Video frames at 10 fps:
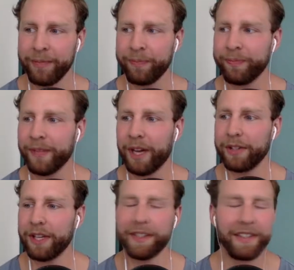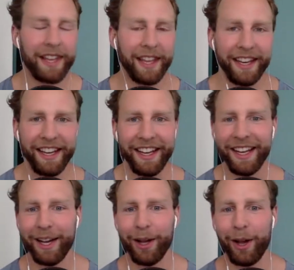I was like skinny.
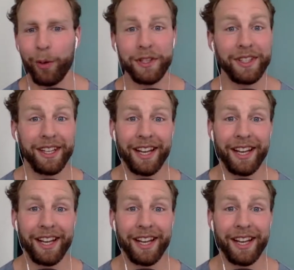I